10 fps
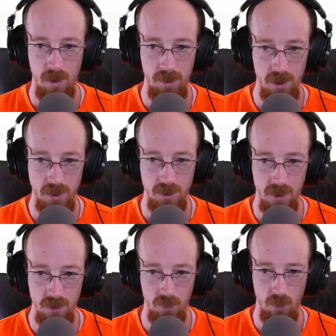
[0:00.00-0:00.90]
Maybe it just
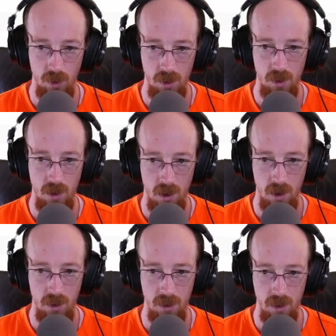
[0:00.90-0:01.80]
doesn't work
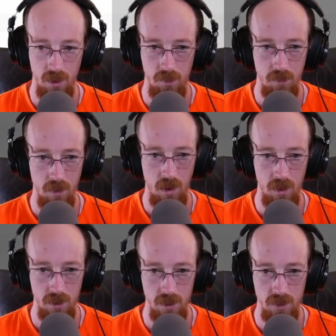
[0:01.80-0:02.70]
on um,
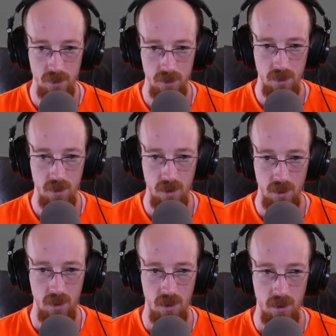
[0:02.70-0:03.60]
on these.
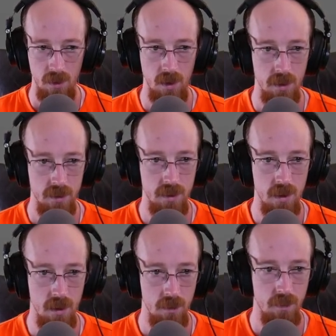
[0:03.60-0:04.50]
Let's
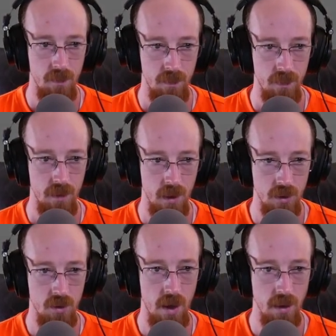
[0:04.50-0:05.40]
see.
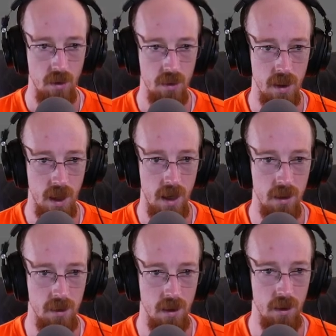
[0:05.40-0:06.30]
Let's try going at
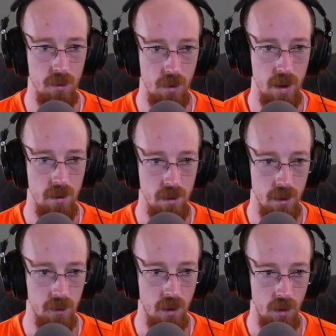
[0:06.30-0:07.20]
it the other way.
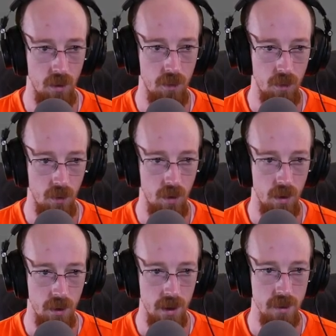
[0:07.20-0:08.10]
Let's go
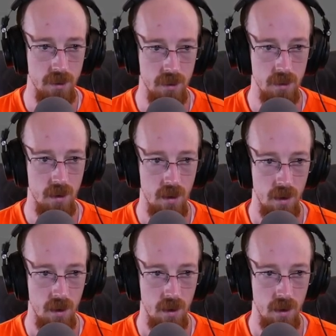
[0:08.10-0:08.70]
for this.